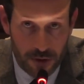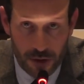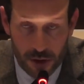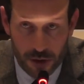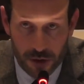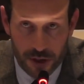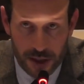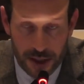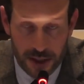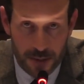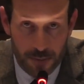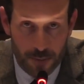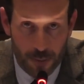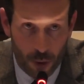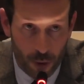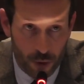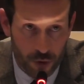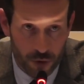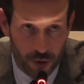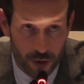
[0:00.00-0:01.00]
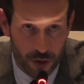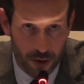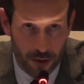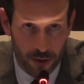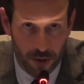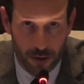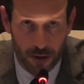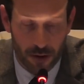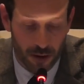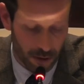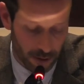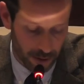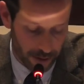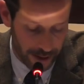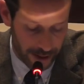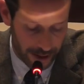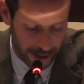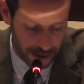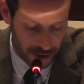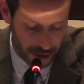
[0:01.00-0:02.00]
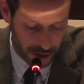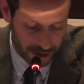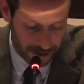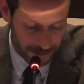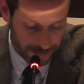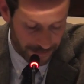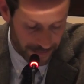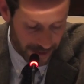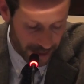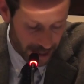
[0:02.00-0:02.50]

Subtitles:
such as Portugal or Asia.